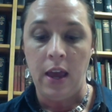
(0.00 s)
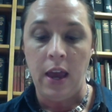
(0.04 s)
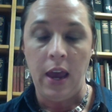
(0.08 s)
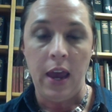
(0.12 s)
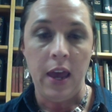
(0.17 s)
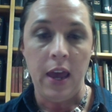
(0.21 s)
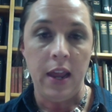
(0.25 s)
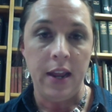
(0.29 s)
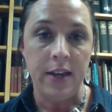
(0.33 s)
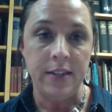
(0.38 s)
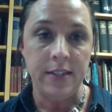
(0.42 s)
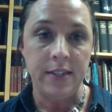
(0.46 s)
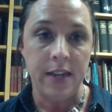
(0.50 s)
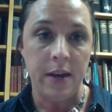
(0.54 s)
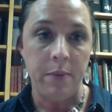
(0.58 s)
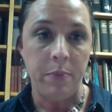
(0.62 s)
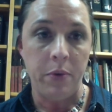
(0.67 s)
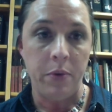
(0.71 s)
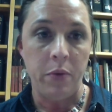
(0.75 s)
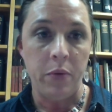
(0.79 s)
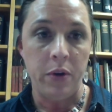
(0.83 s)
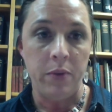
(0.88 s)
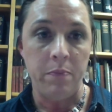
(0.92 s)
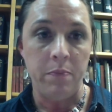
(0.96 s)
An
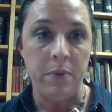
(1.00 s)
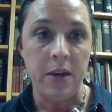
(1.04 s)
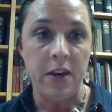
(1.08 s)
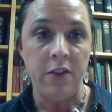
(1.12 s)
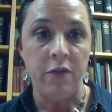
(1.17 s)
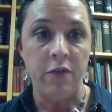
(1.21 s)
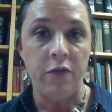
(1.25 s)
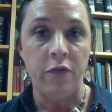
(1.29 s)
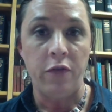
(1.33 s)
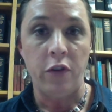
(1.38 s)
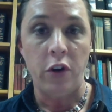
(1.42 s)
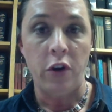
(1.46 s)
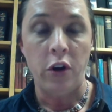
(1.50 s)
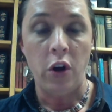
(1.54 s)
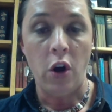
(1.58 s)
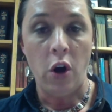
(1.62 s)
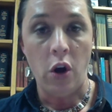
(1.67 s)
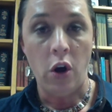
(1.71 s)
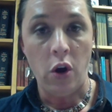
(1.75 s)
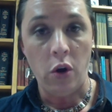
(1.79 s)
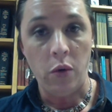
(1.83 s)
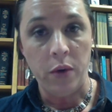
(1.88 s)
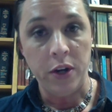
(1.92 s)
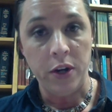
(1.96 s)
example would be for
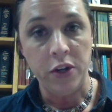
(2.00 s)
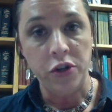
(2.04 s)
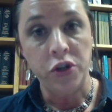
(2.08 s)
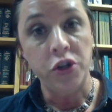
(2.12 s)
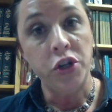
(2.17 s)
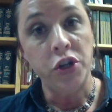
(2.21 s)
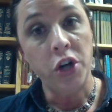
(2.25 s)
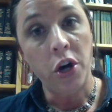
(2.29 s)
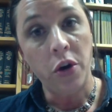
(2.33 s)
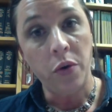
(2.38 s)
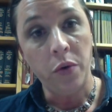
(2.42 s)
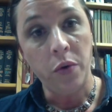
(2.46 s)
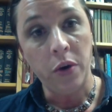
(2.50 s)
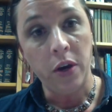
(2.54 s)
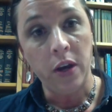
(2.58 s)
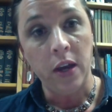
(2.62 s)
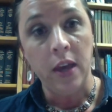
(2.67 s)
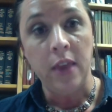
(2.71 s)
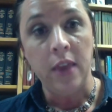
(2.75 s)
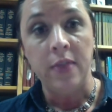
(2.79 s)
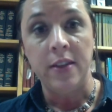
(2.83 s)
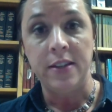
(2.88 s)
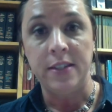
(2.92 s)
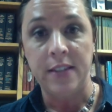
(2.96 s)
O in joke.
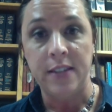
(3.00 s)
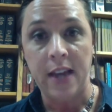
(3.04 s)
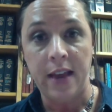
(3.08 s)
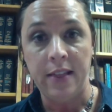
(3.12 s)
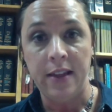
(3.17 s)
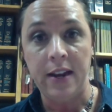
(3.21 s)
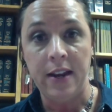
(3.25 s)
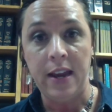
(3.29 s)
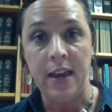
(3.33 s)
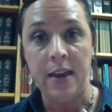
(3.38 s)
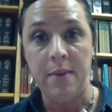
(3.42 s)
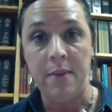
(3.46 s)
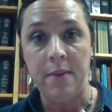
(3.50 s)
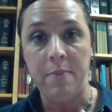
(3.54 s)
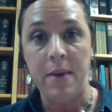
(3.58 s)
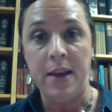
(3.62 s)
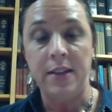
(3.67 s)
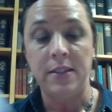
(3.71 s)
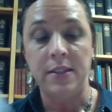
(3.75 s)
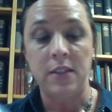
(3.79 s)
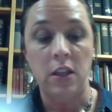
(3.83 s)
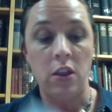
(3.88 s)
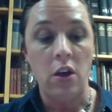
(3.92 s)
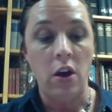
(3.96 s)
The silent E
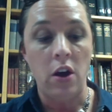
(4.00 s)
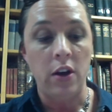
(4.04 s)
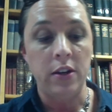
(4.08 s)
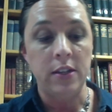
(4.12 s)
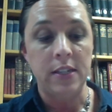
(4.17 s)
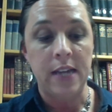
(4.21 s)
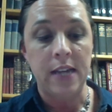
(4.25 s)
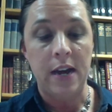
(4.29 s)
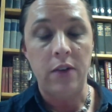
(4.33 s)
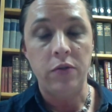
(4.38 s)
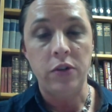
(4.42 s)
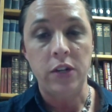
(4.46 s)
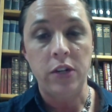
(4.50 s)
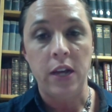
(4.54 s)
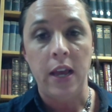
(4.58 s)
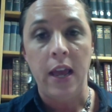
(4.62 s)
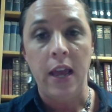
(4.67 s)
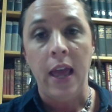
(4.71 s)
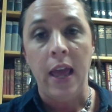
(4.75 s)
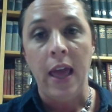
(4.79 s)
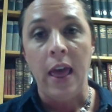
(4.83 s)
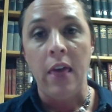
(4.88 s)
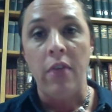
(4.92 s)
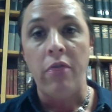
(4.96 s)
makes the long sound.
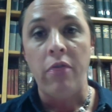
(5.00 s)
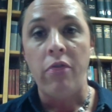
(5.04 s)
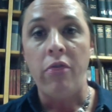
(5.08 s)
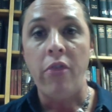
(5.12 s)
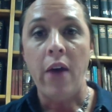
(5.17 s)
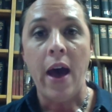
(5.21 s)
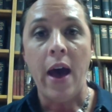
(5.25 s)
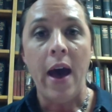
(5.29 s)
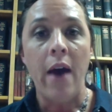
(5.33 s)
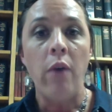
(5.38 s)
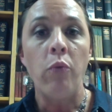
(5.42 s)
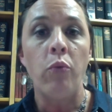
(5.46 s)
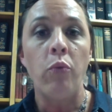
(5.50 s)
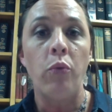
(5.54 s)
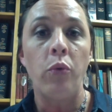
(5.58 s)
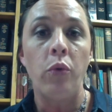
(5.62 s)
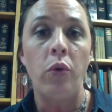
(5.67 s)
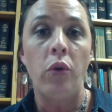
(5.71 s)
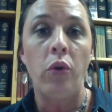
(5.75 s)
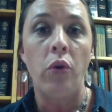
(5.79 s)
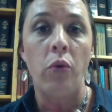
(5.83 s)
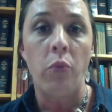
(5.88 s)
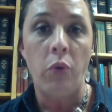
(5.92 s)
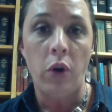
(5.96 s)
That
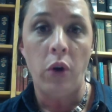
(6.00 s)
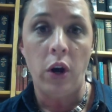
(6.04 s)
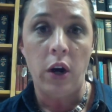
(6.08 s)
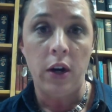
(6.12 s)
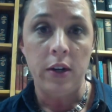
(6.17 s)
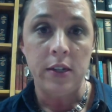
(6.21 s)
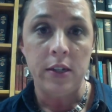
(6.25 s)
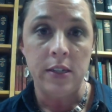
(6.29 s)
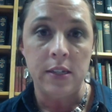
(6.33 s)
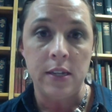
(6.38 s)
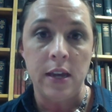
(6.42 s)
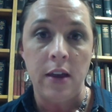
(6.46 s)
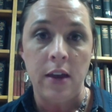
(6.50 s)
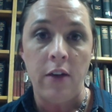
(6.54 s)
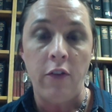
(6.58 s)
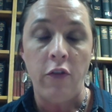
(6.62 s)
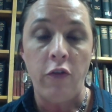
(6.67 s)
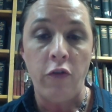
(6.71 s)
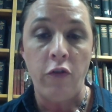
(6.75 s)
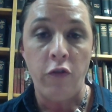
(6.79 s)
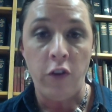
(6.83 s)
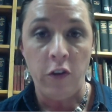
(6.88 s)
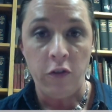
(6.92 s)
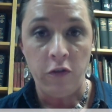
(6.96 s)
rule works
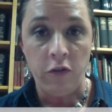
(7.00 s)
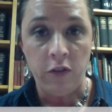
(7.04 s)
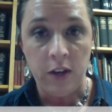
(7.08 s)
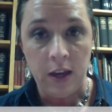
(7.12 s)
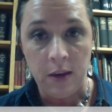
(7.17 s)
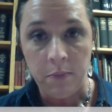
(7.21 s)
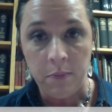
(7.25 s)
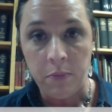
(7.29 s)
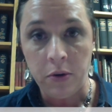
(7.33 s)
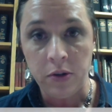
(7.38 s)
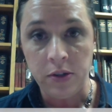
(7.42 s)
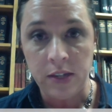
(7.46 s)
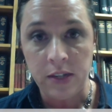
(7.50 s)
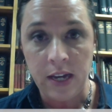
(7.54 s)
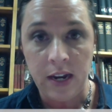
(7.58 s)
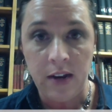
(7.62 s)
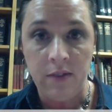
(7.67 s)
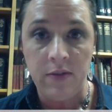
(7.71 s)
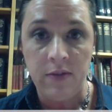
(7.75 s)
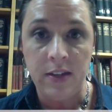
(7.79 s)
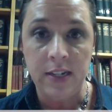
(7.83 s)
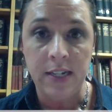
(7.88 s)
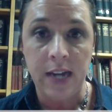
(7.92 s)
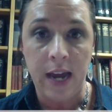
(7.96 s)
50%
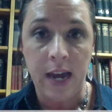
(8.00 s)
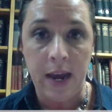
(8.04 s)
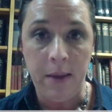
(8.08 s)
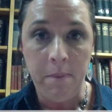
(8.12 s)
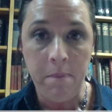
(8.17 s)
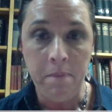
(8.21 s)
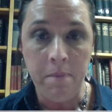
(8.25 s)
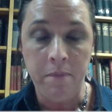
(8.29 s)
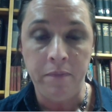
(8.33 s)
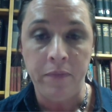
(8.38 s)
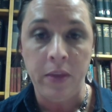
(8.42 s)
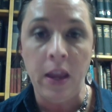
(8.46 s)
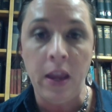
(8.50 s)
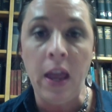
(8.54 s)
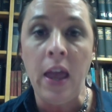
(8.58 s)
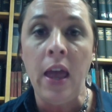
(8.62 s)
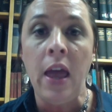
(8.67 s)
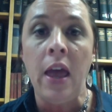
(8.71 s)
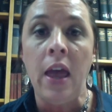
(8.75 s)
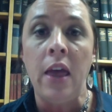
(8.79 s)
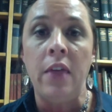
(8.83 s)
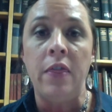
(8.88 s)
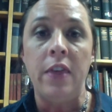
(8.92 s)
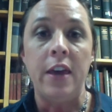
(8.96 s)
of the time.
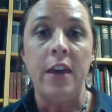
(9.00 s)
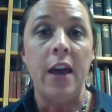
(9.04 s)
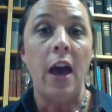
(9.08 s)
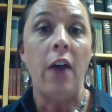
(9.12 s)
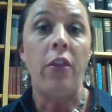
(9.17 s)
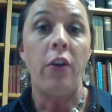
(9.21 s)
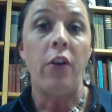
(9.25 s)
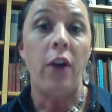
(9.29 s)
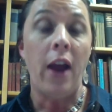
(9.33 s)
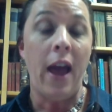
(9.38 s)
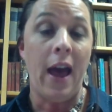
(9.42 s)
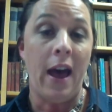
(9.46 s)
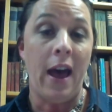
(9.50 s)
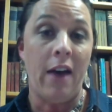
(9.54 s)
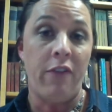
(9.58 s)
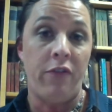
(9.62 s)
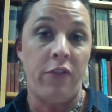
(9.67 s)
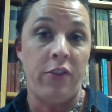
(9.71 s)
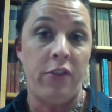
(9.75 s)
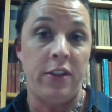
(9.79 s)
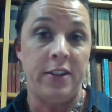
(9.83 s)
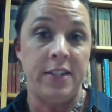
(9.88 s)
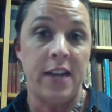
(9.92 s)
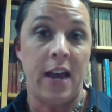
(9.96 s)
The other half
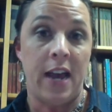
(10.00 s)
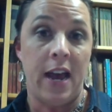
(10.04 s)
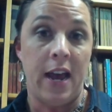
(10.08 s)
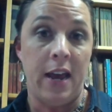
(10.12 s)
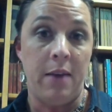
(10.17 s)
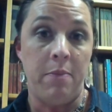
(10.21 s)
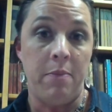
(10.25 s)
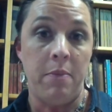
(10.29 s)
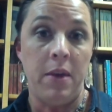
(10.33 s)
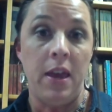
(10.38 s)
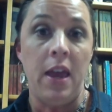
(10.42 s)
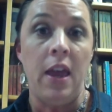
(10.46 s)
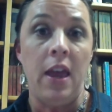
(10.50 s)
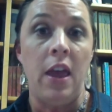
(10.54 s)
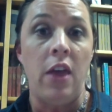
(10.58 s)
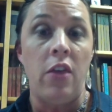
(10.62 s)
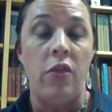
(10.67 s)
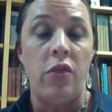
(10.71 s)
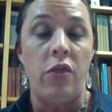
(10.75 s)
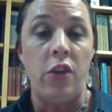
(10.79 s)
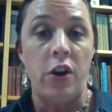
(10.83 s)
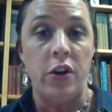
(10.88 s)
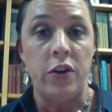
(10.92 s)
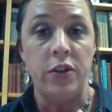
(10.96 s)
of the time,
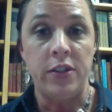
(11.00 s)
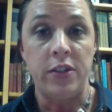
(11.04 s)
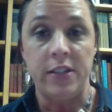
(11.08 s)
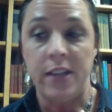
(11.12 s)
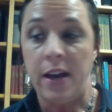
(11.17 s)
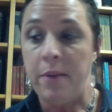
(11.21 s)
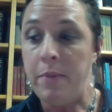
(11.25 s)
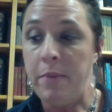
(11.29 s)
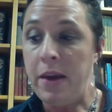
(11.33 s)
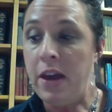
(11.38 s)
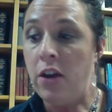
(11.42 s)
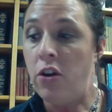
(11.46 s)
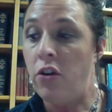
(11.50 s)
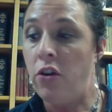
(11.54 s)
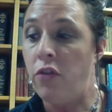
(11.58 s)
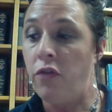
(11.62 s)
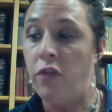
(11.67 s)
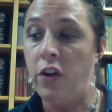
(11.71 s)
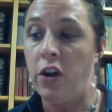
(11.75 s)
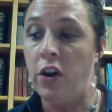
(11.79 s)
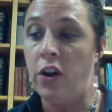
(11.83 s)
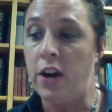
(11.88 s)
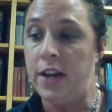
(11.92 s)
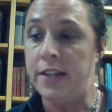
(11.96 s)
there is some
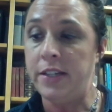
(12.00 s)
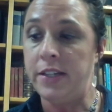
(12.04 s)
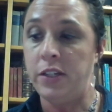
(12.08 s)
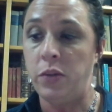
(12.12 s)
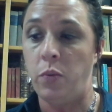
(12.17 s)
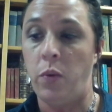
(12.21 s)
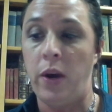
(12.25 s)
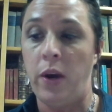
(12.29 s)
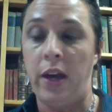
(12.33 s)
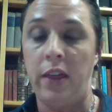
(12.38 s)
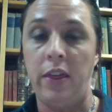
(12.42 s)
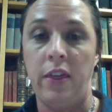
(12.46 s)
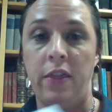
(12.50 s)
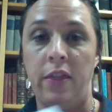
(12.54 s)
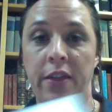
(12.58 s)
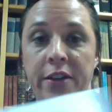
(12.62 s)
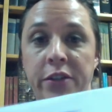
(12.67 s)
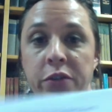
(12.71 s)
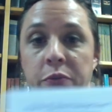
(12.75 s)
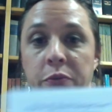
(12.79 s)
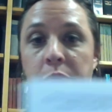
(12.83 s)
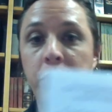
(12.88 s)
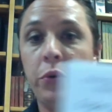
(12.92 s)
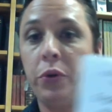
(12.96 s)
interference with
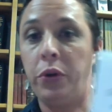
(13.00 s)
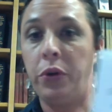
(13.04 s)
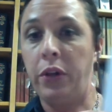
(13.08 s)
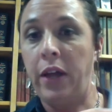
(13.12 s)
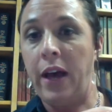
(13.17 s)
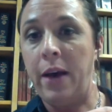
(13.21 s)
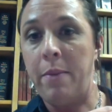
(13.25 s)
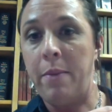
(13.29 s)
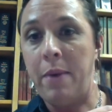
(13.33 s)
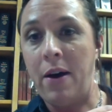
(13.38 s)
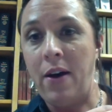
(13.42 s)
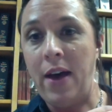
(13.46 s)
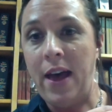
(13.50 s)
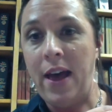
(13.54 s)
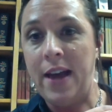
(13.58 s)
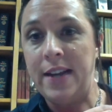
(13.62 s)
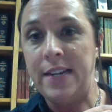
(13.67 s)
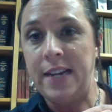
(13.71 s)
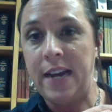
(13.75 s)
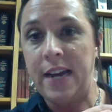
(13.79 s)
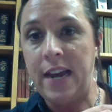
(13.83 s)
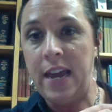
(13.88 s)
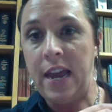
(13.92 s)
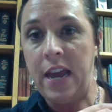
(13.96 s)
this rule about
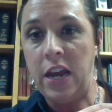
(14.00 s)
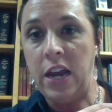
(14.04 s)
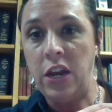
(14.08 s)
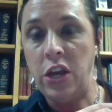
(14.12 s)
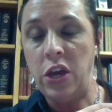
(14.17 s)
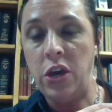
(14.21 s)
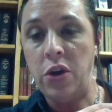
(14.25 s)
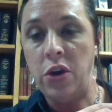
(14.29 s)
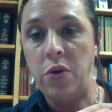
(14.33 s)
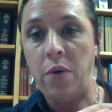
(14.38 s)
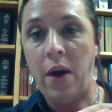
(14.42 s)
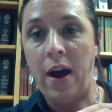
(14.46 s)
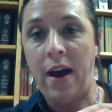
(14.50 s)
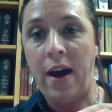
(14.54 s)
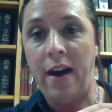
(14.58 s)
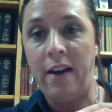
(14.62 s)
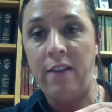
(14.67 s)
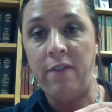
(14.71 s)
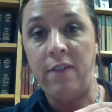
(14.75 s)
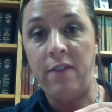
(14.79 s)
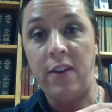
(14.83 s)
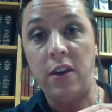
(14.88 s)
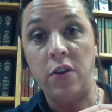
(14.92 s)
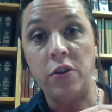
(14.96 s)
ending in U, I,
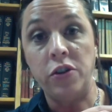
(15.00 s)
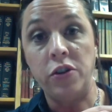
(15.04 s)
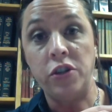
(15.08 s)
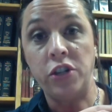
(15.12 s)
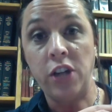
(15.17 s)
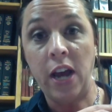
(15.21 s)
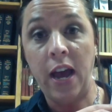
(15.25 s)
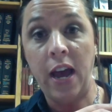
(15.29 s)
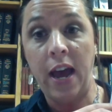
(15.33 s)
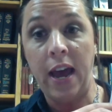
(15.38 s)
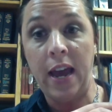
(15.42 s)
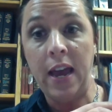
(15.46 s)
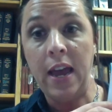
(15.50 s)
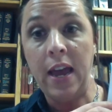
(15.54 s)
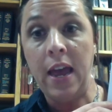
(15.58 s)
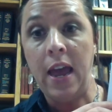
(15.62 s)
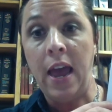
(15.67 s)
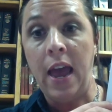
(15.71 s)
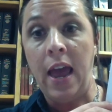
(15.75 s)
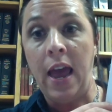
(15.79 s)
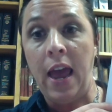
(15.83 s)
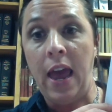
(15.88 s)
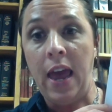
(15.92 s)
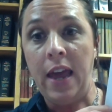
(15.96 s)
V, or J,
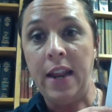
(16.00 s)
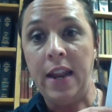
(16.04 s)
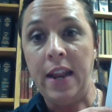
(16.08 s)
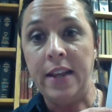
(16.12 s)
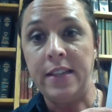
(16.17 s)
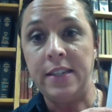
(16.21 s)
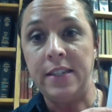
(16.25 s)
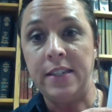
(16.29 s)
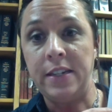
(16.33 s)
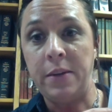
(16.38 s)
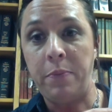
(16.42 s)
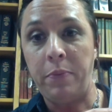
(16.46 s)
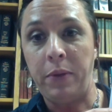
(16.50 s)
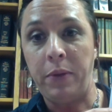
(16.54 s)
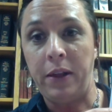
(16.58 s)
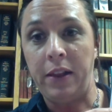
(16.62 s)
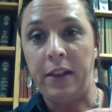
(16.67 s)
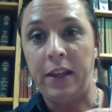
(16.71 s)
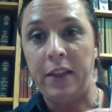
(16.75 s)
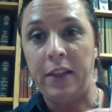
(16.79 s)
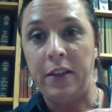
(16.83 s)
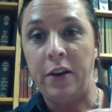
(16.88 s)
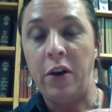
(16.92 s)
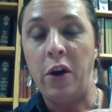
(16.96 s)
and it's
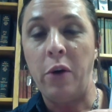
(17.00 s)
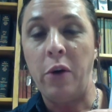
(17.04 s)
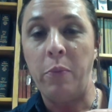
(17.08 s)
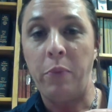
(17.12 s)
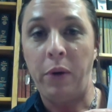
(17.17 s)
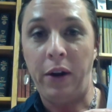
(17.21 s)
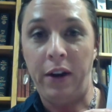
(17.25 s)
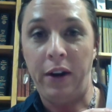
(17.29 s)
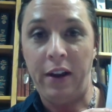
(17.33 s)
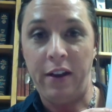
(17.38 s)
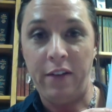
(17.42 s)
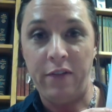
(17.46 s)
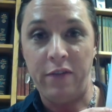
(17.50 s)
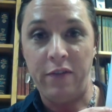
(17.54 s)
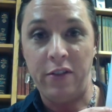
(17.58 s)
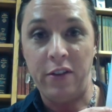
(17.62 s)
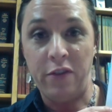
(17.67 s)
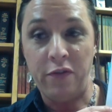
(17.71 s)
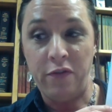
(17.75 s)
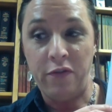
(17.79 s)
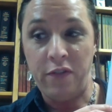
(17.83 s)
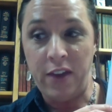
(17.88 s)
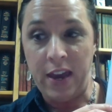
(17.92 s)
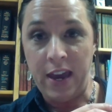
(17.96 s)
typically the culprit of the
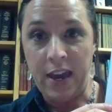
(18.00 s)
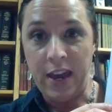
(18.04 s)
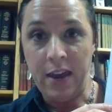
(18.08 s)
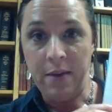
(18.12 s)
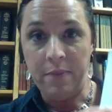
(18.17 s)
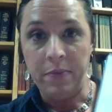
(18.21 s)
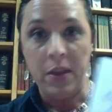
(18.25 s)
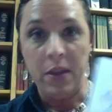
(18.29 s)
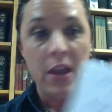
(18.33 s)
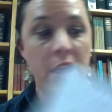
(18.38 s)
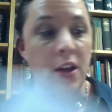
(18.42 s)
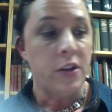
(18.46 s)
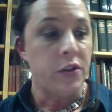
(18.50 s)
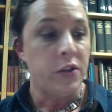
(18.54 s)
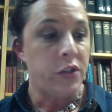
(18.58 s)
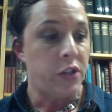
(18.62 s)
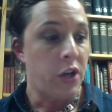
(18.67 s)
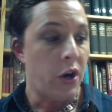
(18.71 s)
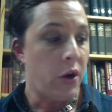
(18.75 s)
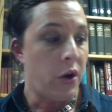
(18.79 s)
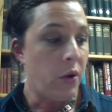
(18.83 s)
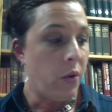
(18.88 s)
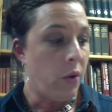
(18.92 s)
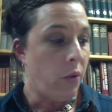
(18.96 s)
V.
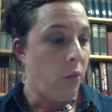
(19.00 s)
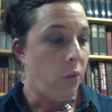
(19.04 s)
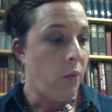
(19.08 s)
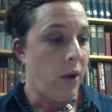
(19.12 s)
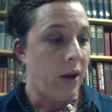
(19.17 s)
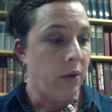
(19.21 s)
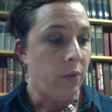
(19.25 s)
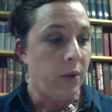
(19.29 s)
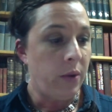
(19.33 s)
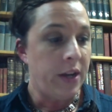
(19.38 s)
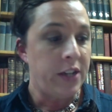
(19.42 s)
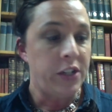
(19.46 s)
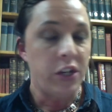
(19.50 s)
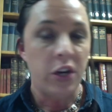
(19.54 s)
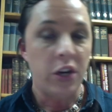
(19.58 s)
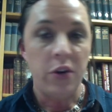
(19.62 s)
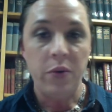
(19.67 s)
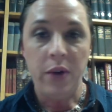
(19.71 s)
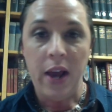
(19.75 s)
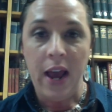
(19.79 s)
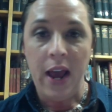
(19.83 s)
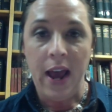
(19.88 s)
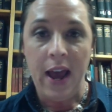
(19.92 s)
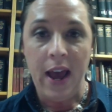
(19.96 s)
So when we
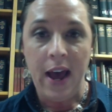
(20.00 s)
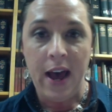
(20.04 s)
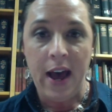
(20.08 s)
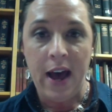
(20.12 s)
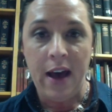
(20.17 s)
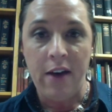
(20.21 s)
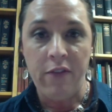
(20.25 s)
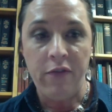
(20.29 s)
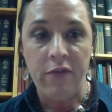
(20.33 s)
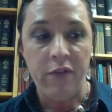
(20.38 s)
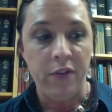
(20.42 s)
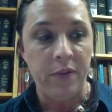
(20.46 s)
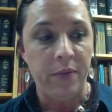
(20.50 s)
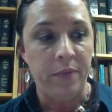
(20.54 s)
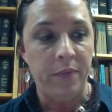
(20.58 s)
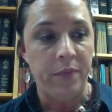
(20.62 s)
don't have